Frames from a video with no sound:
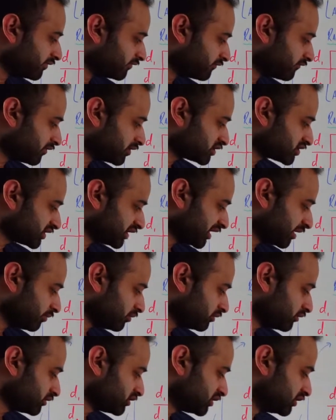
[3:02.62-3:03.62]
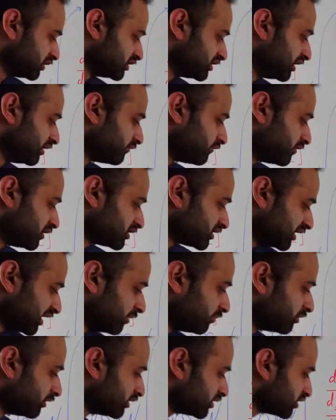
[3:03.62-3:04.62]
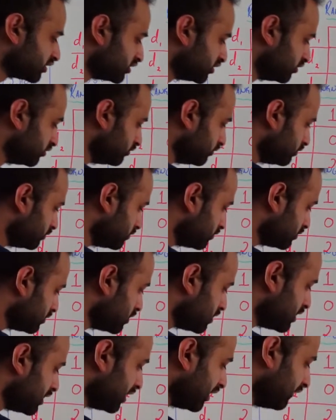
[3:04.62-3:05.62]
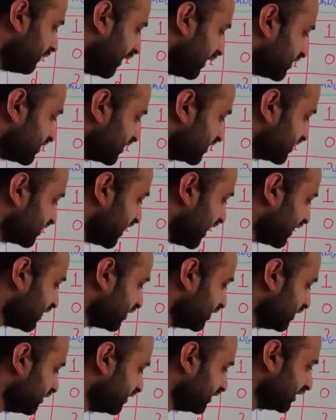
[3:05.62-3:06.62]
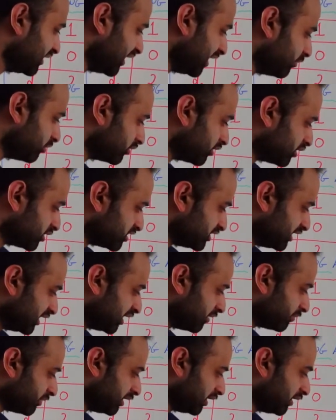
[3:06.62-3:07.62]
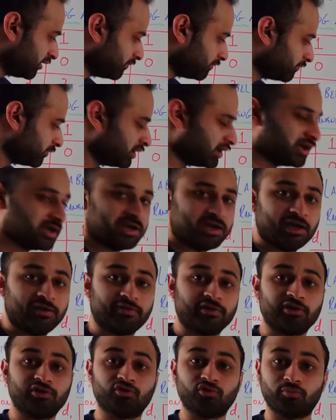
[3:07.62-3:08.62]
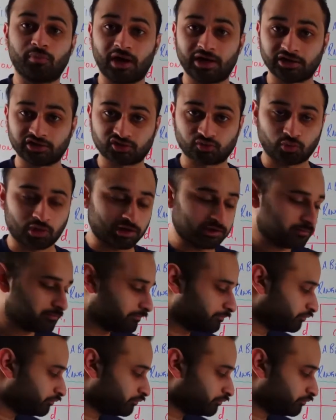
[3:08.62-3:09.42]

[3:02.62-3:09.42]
the first label. So you see the first label is 2, and that's exactly the label you're seeing up here. And then you do minus 1.